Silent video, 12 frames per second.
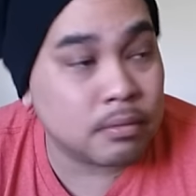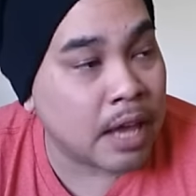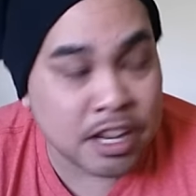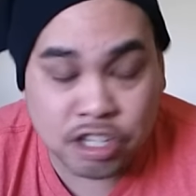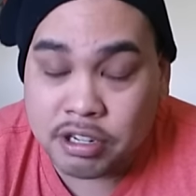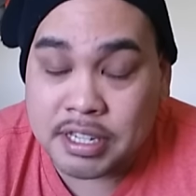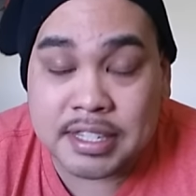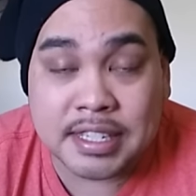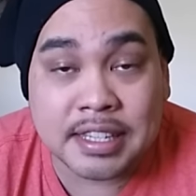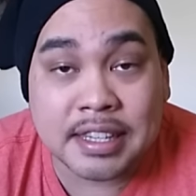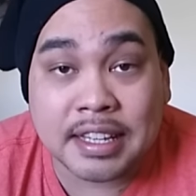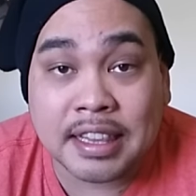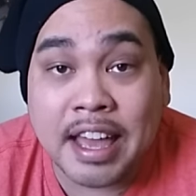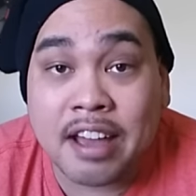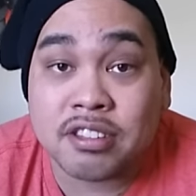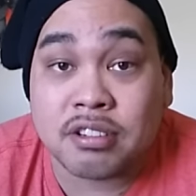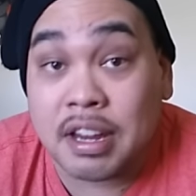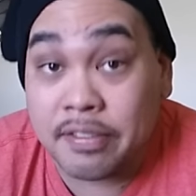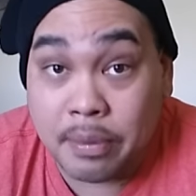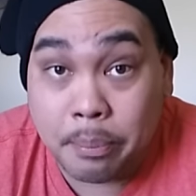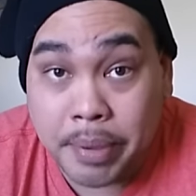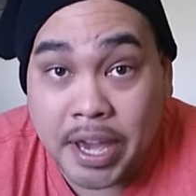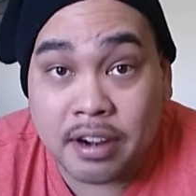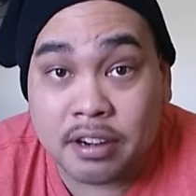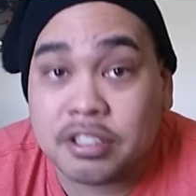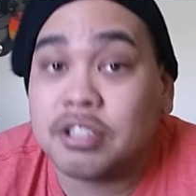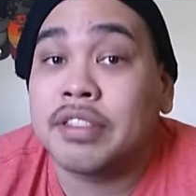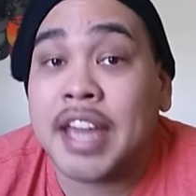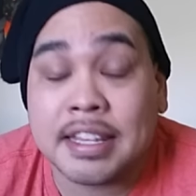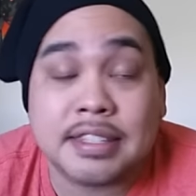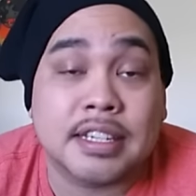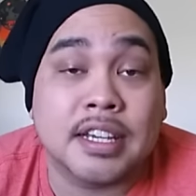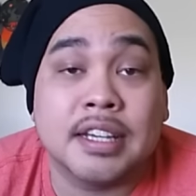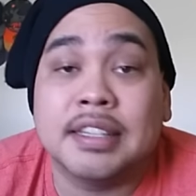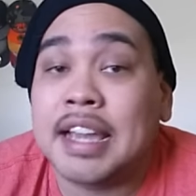As you can see, the clouds are even better, so that's good.